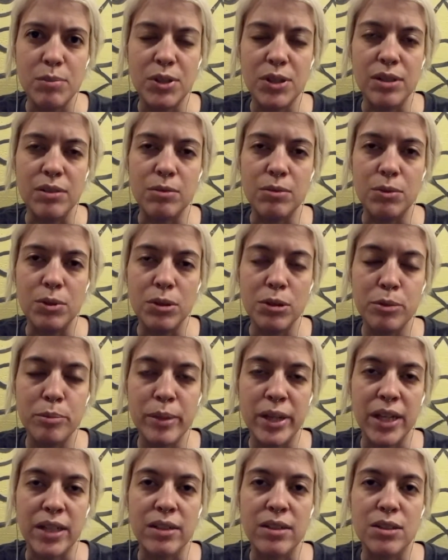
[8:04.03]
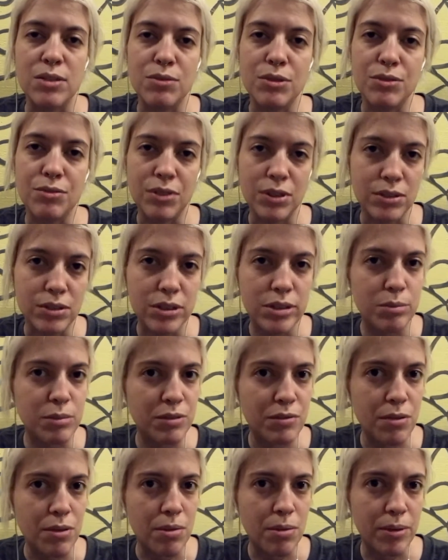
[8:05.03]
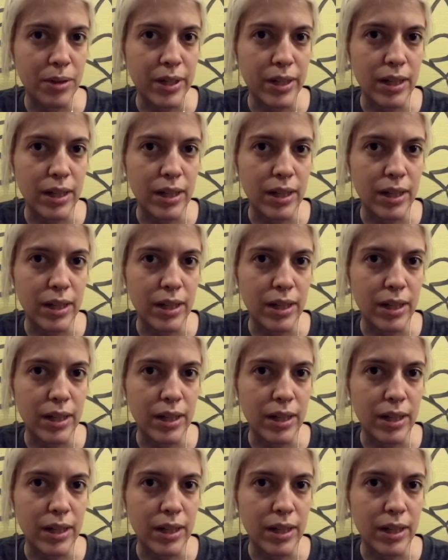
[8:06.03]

but Worldpack has refunded me for 3